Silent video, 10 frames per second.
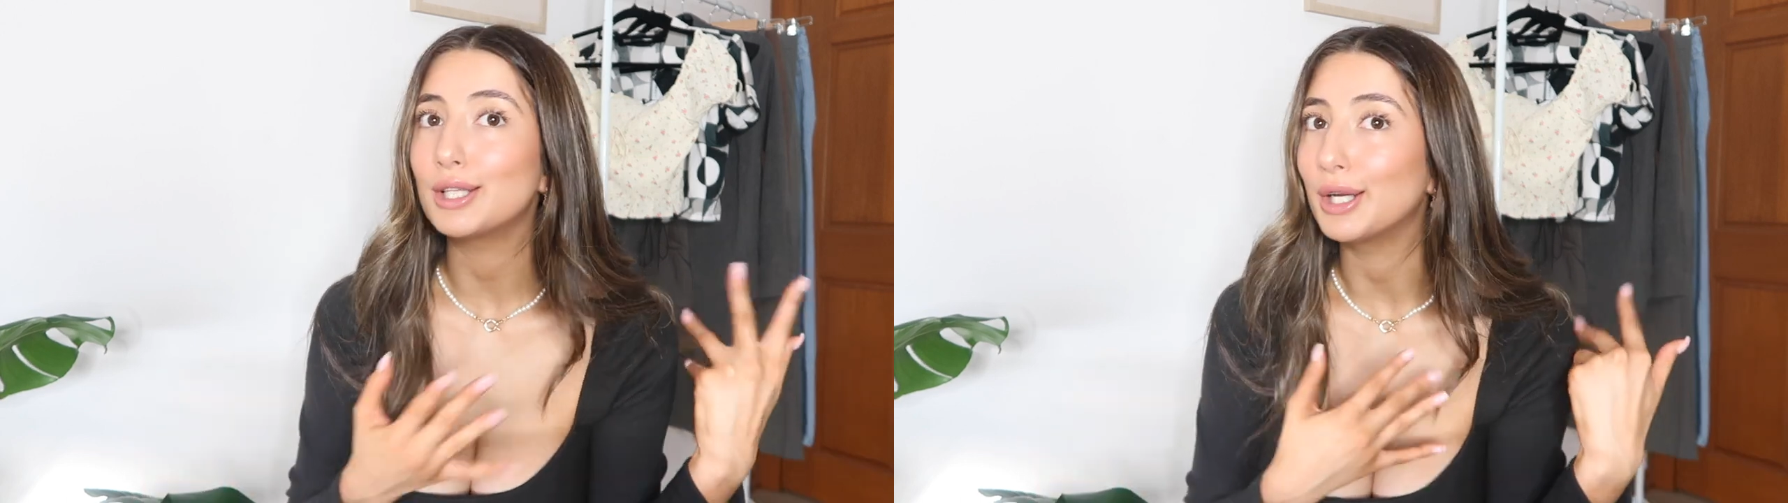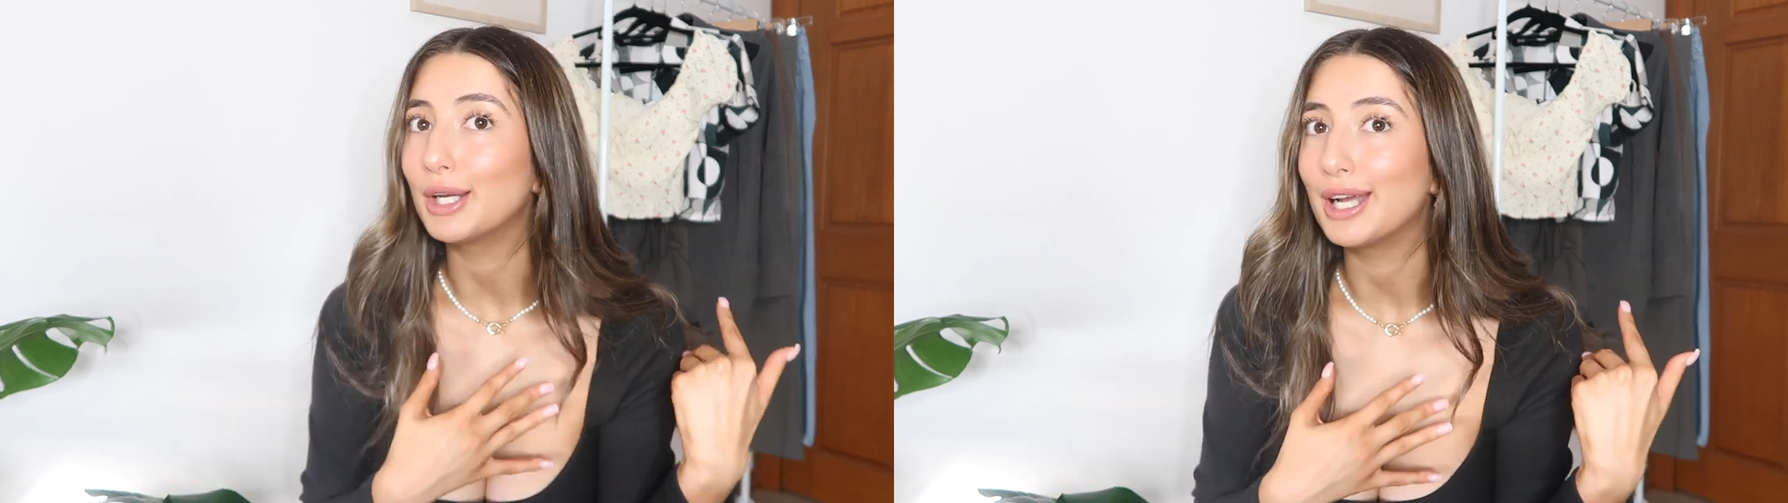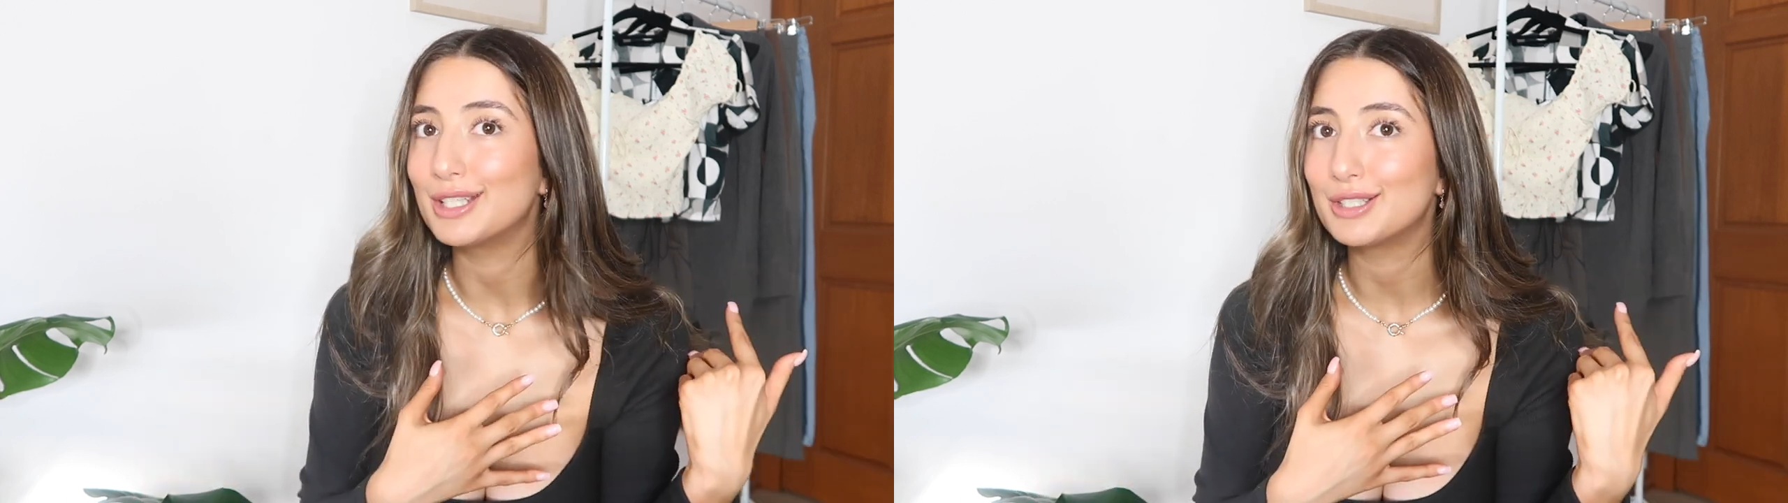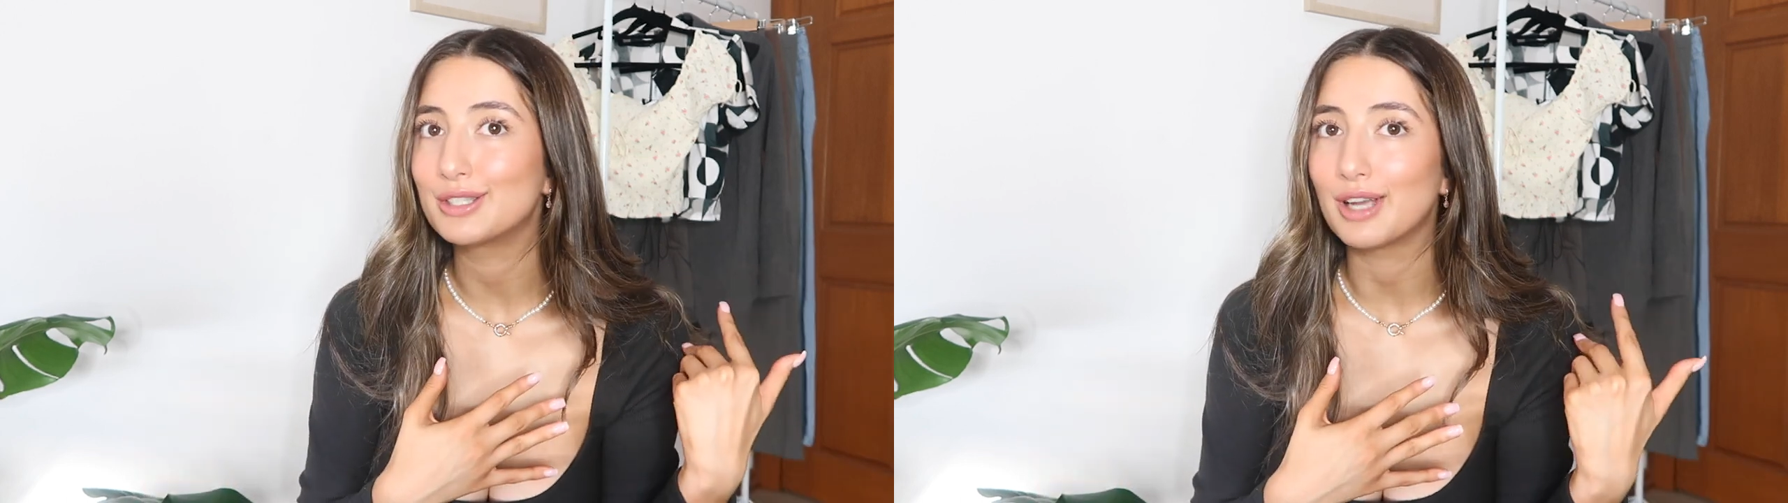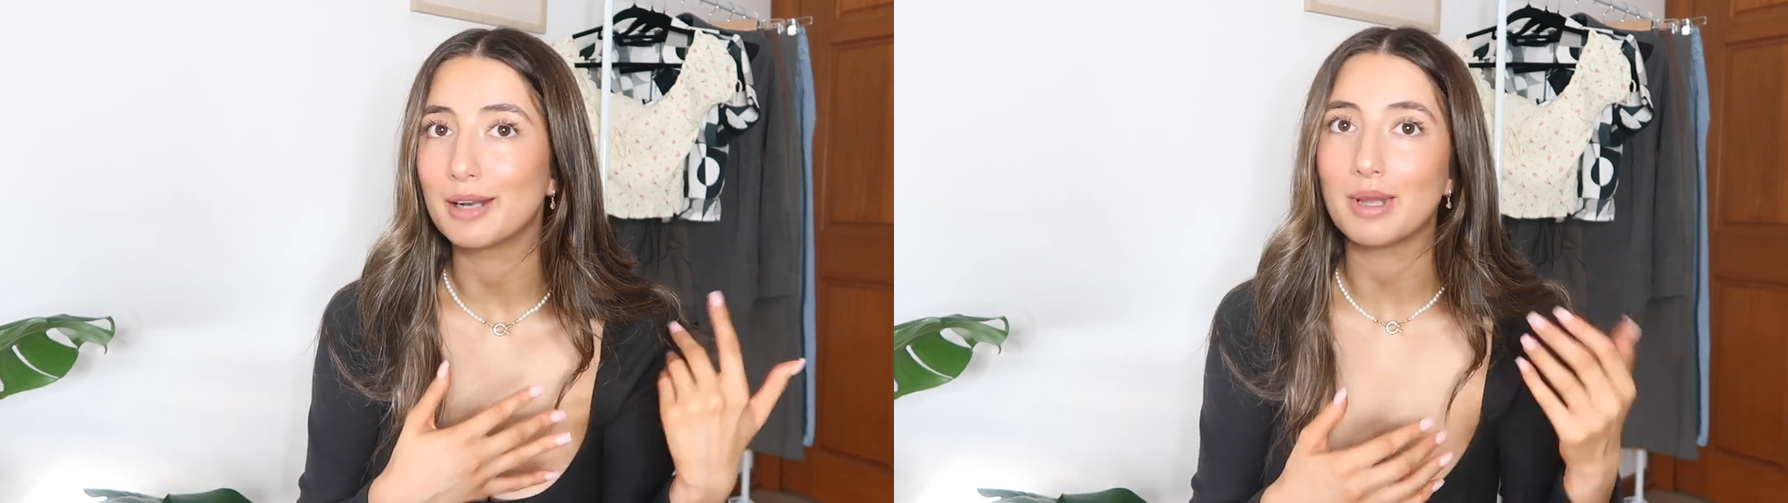so I
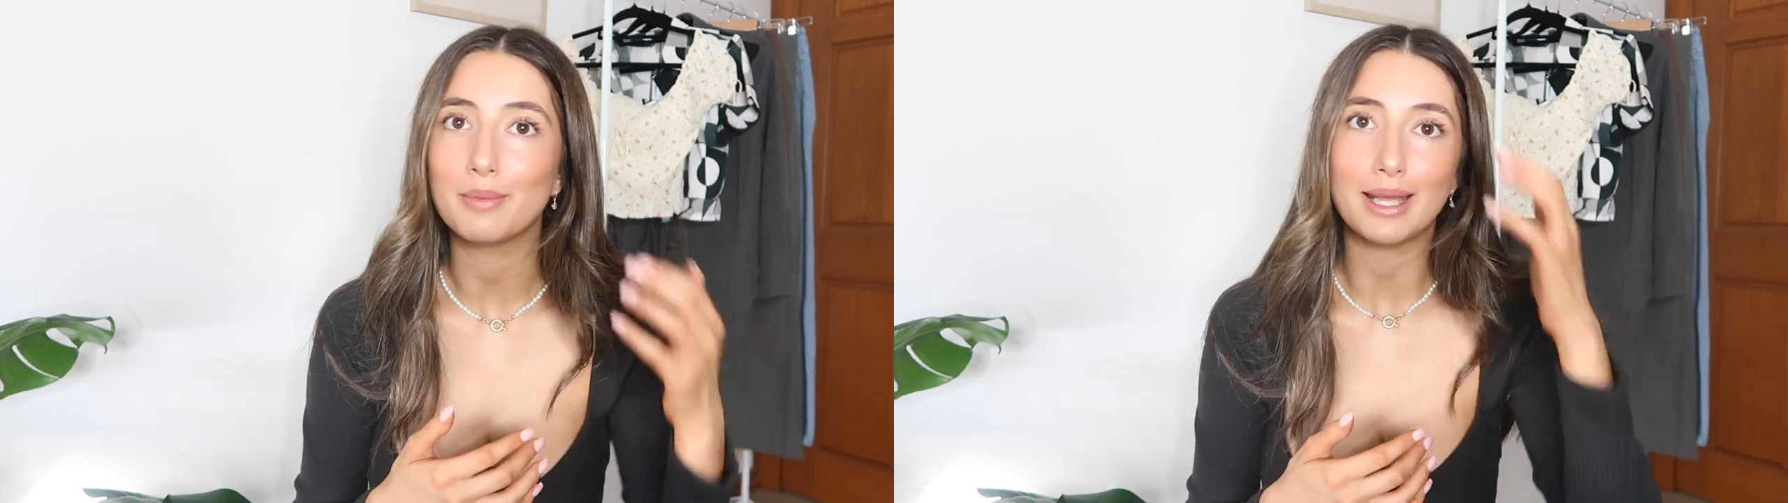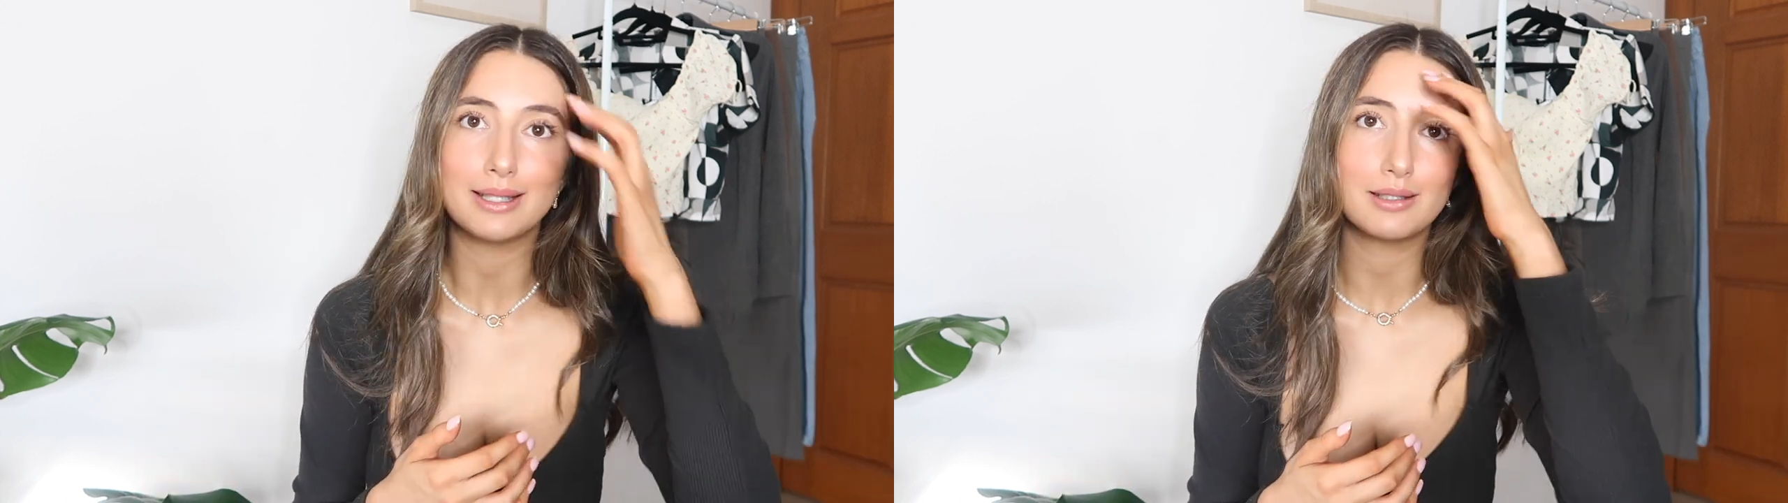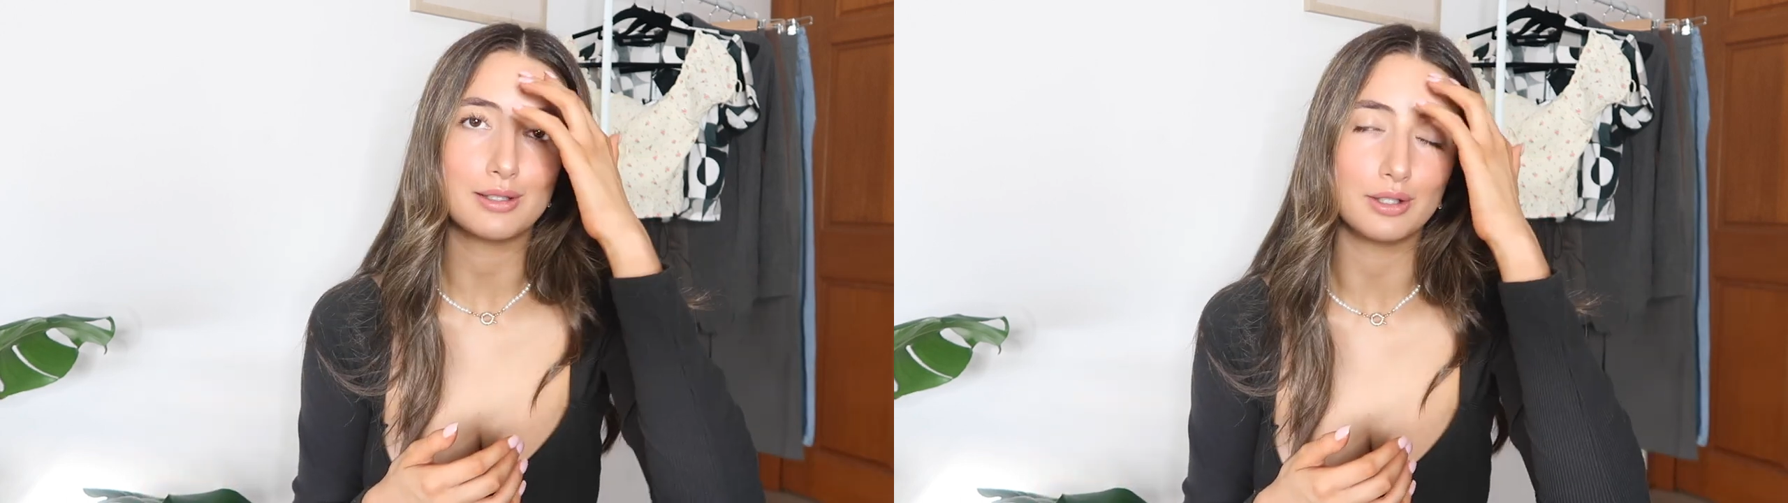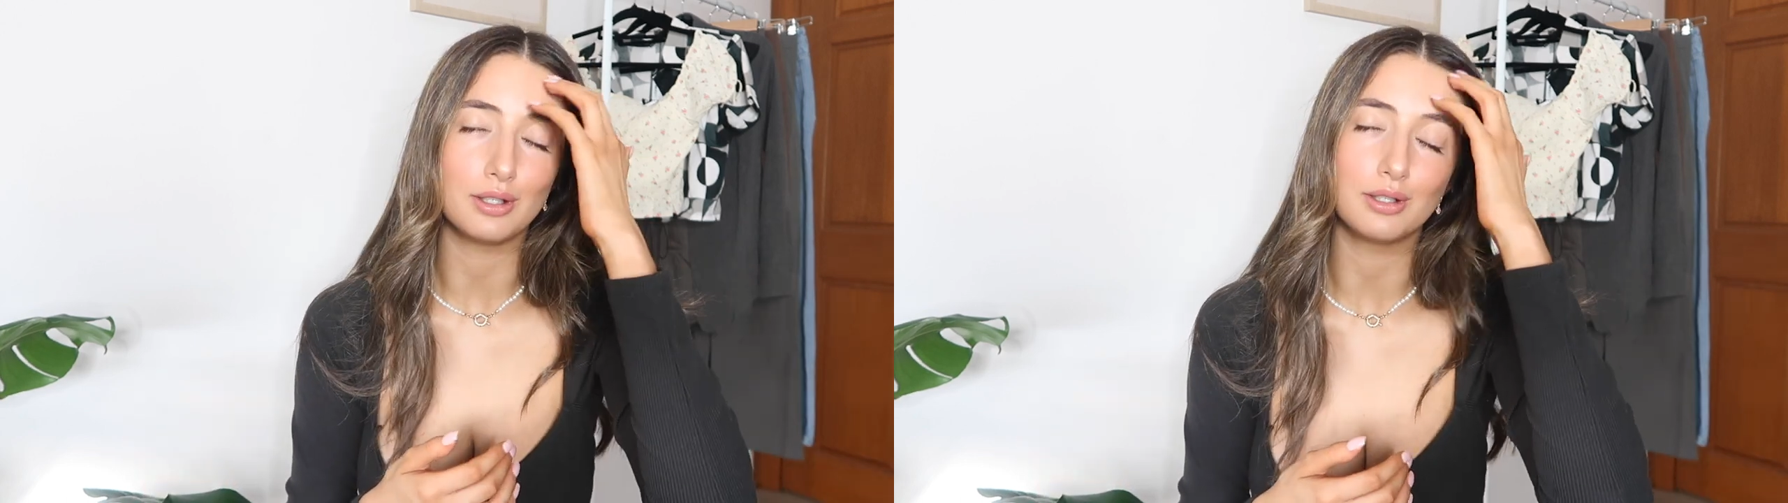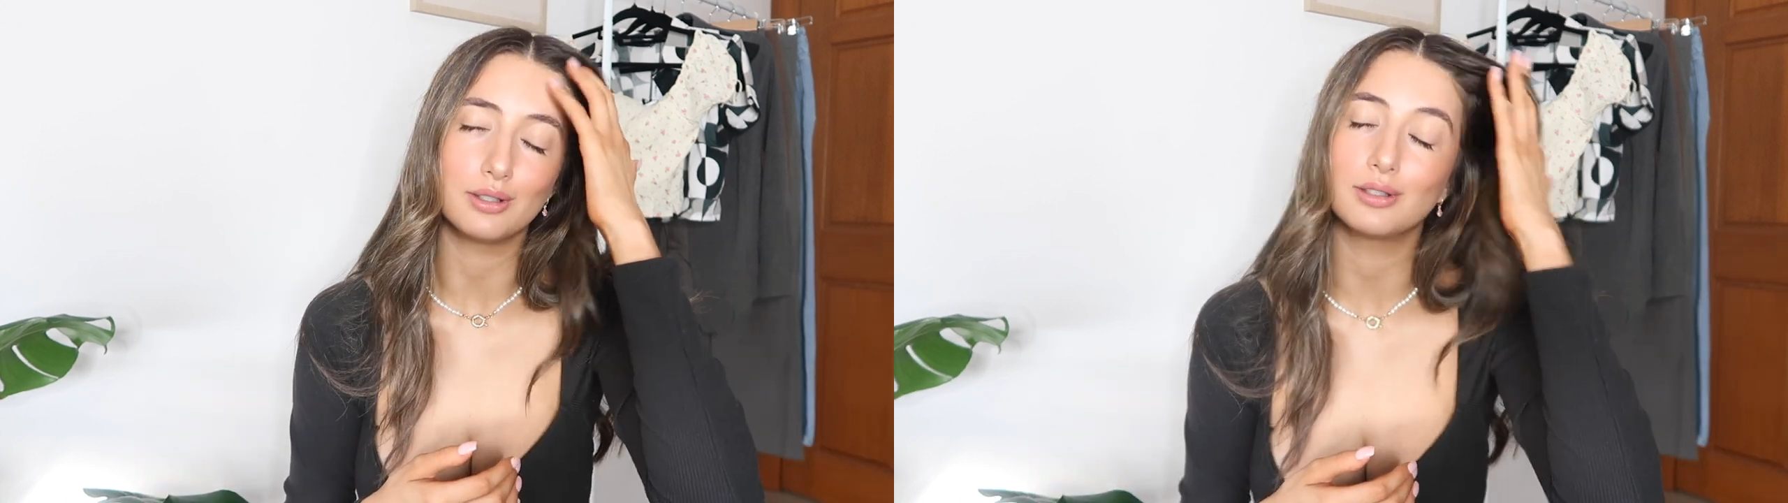just tried my best
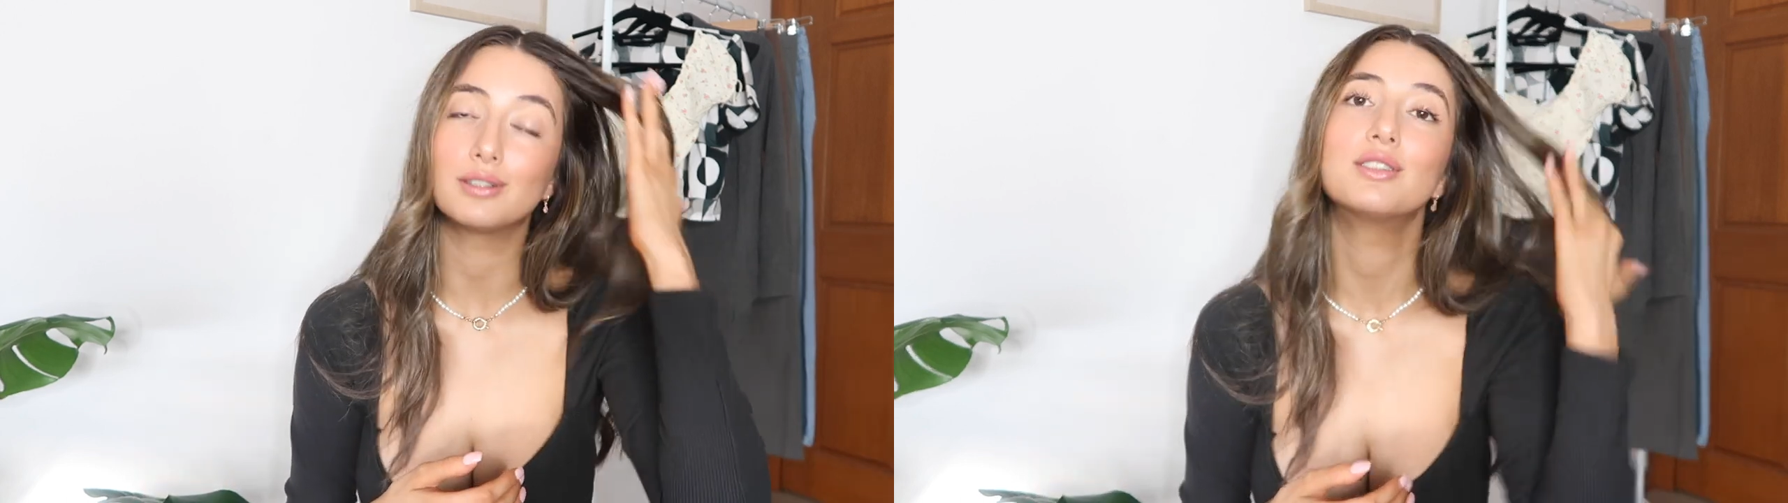to